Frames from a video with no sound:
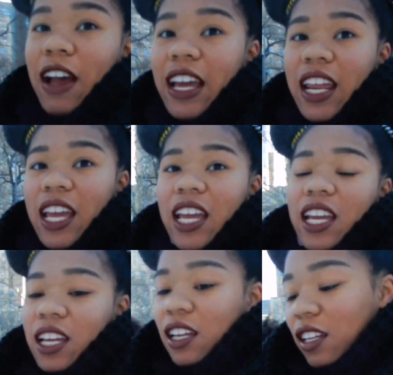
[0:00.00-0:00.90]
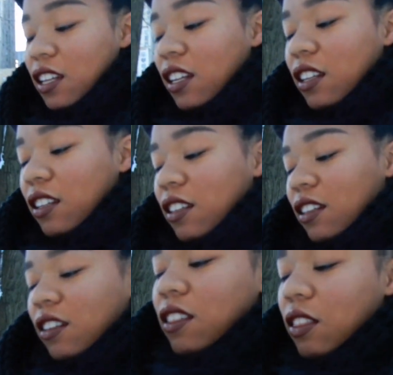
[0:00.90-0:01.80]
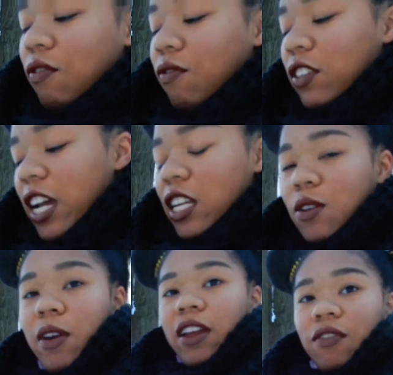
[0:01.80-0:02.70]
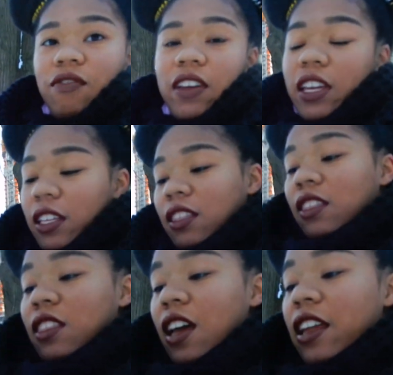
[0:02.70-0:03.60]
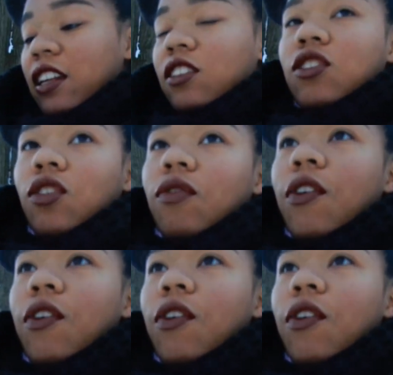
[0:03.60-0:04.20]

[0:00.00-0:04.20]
Friday, January fifth, and it's two